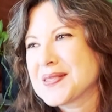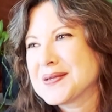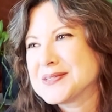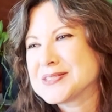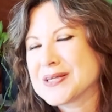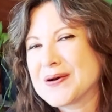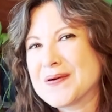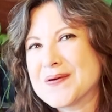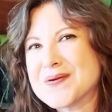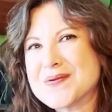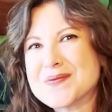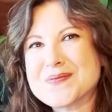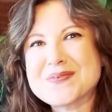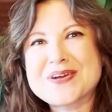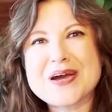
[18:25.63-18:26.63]

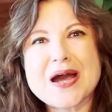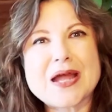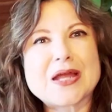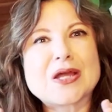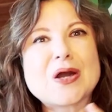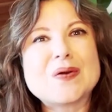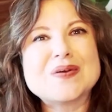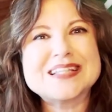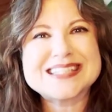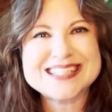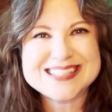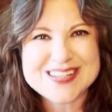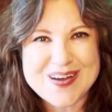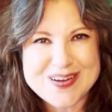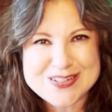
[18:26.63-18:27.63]
So I go into
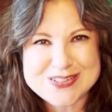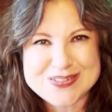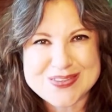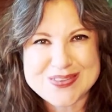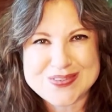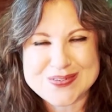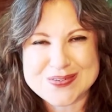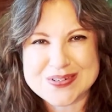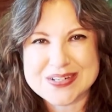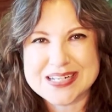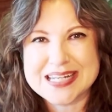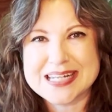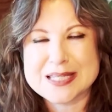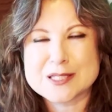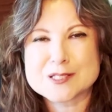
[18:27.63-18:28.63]
Dr. Thorne,
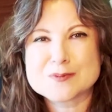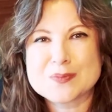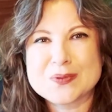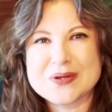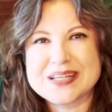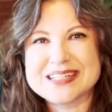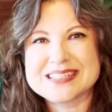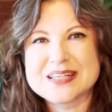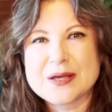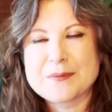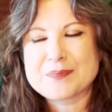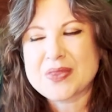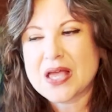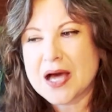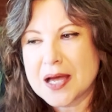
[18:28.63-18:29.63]
and at this point,
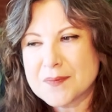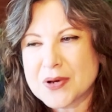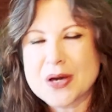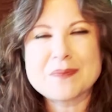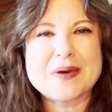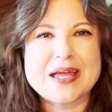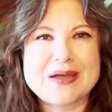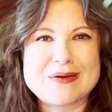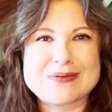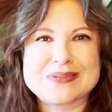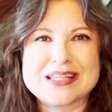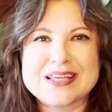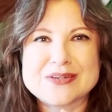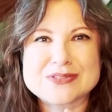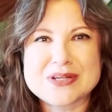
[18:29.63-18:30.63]
I'm on my own.
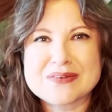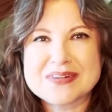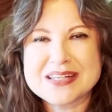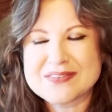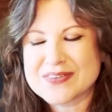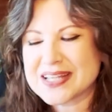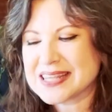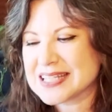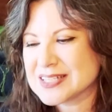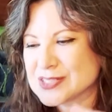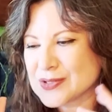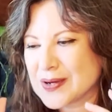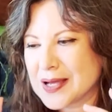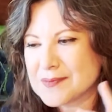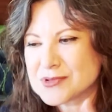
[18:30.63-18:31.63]
Leo's already read this,
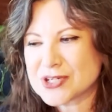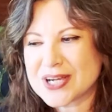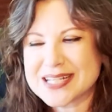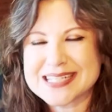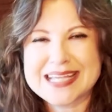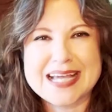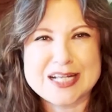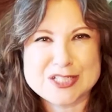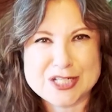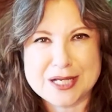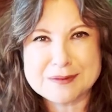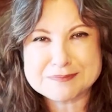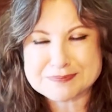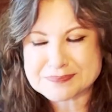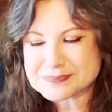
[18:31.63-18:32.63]
so I'm trying to catch
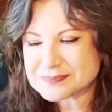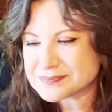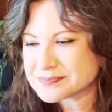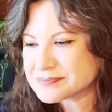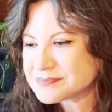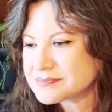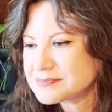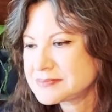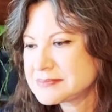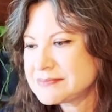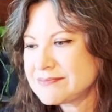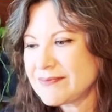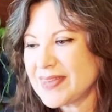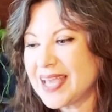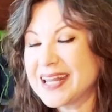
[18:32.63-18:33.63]
up.
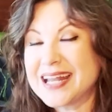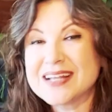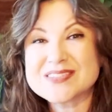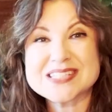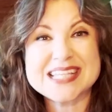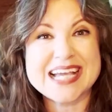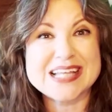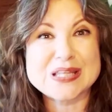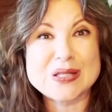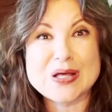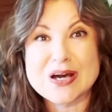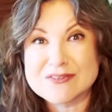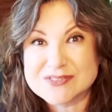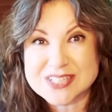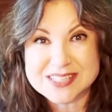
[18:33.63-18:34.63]
And I have to say, I
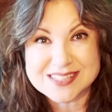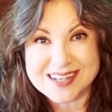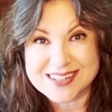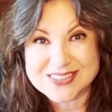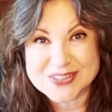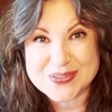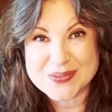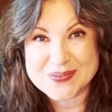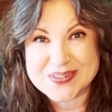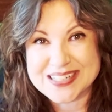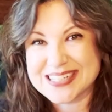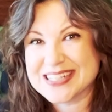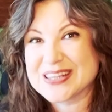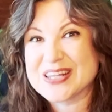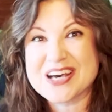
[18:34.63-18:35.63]
loved Dr.
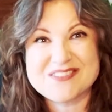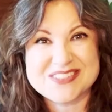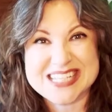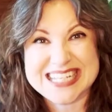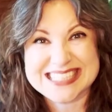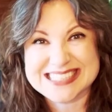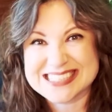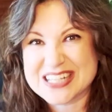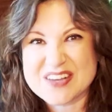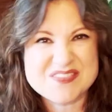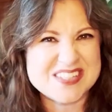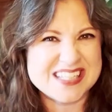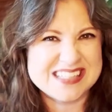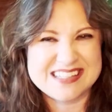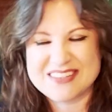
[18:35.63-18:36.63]
Thorne. Loved it,
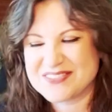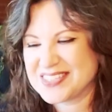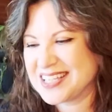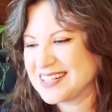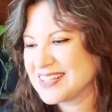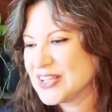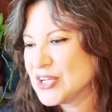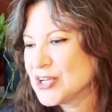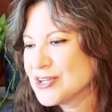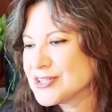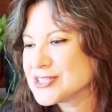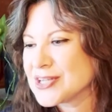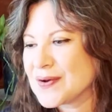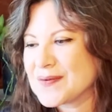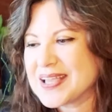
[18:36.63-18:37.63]
loved it, loved it.
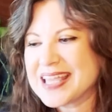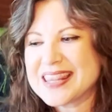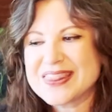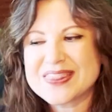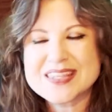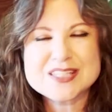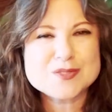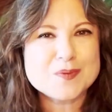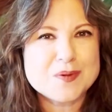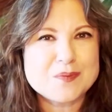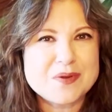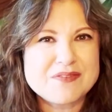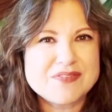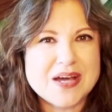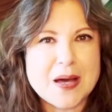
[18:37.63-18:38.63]
So in this one,
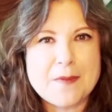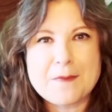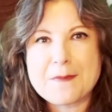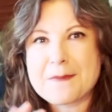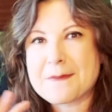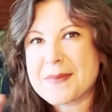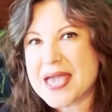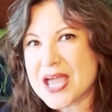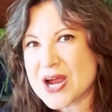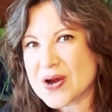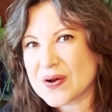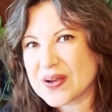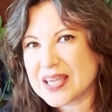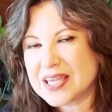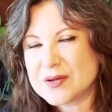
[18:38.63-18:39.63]
we've got
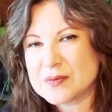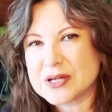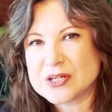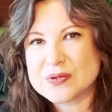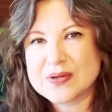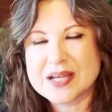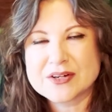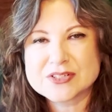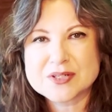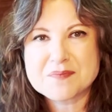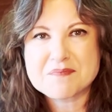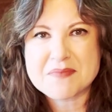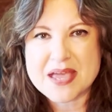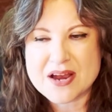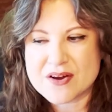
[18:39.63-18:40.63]
Mary, a new character,
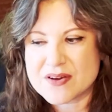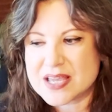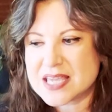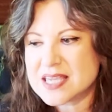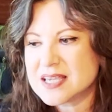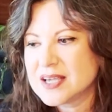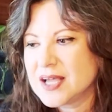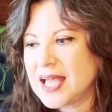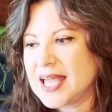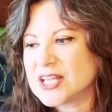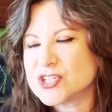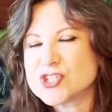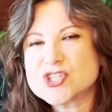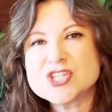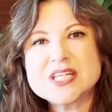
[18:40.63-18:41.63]
Mary,
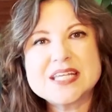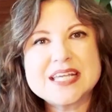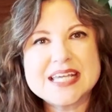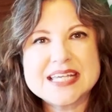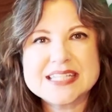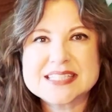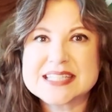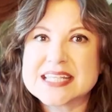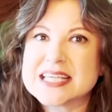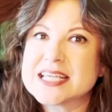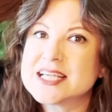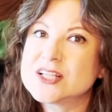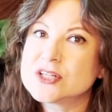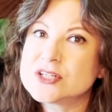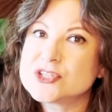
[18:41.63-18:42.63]
and she is the
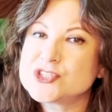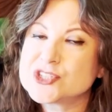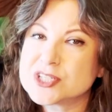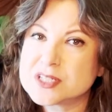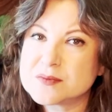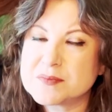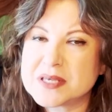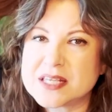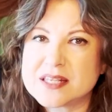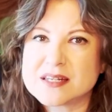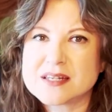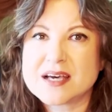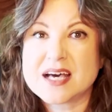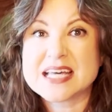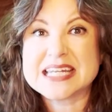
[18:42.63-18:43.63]

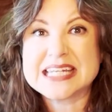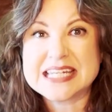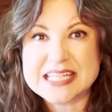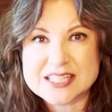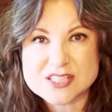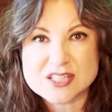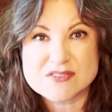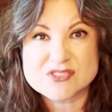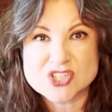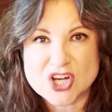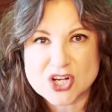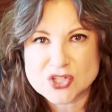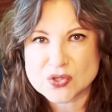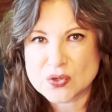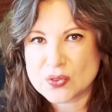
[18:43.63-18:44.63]
illegitimate niece of
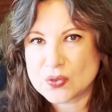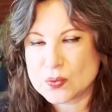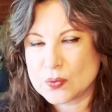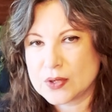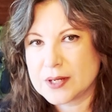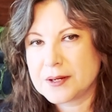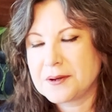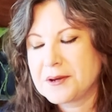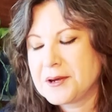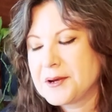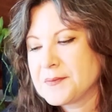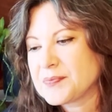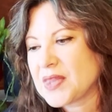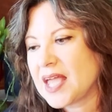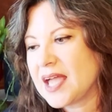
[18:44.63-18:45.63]
Dr. Thorne.
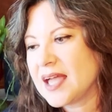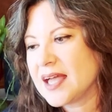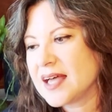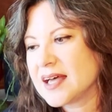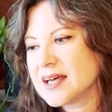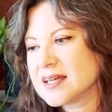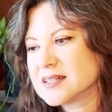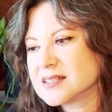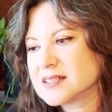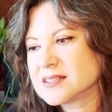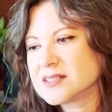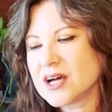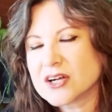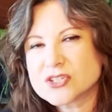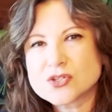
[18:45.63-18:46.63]
And
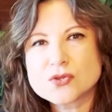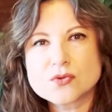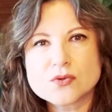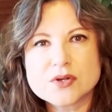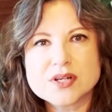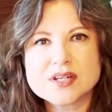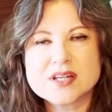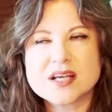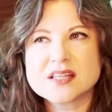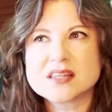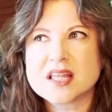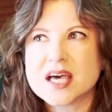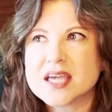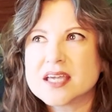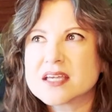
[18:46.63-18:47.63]
Dr. Thorne,
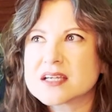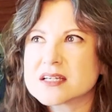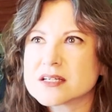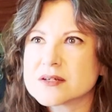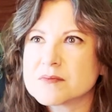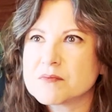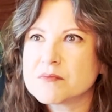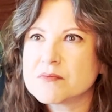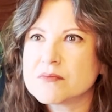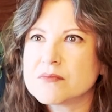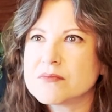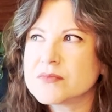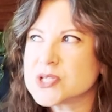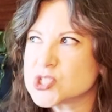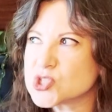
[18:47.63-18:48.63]
like
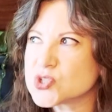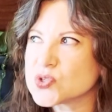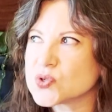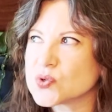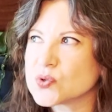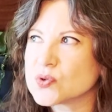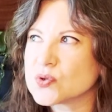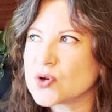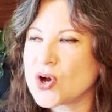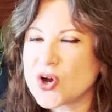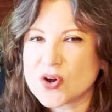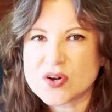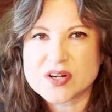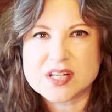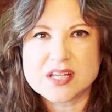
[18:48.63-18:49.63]
Mr.
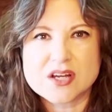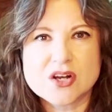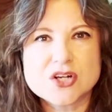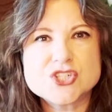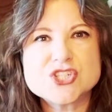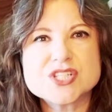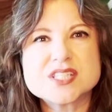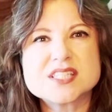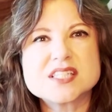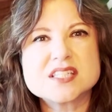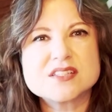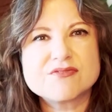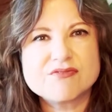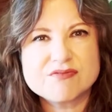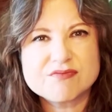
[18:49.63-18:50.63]
Hardy, are just
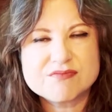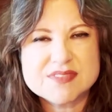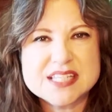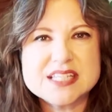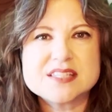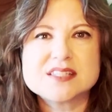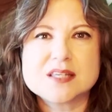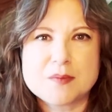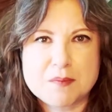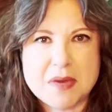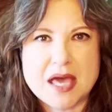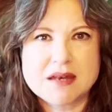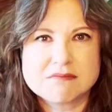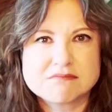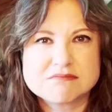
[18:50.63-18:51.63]
decent
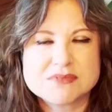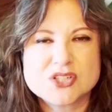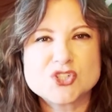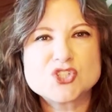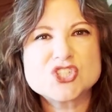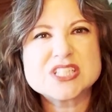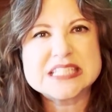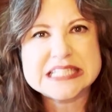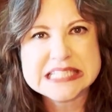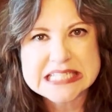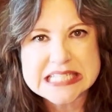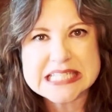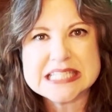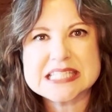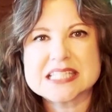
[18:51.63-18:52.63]
men. They're just
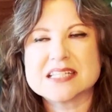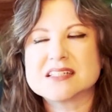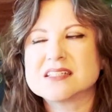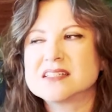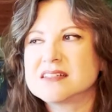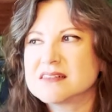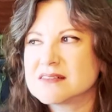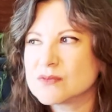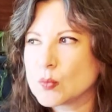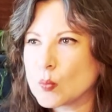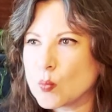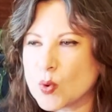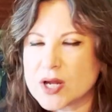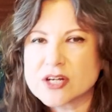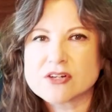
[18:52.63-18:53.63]
decent,
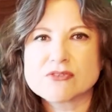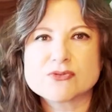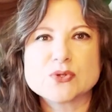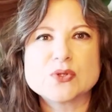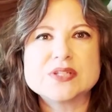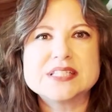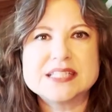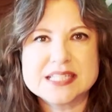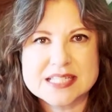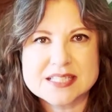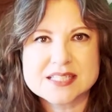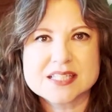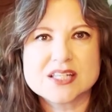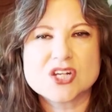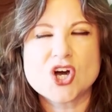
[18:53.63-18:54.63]
wonderful,
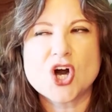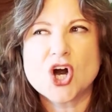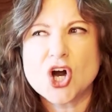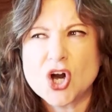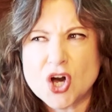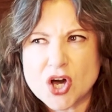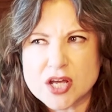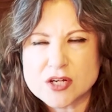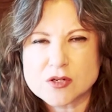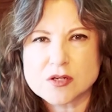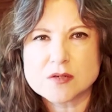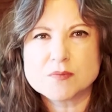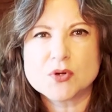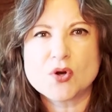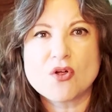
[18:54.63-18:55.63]
decent,
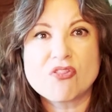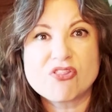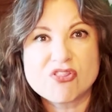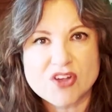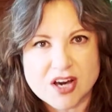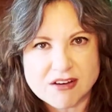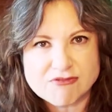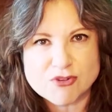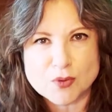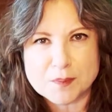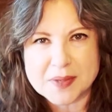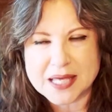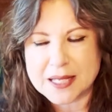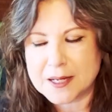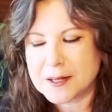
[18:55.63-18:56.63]
honorable, thoughtful
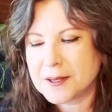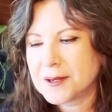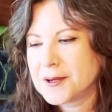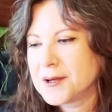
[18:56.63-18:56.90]
men.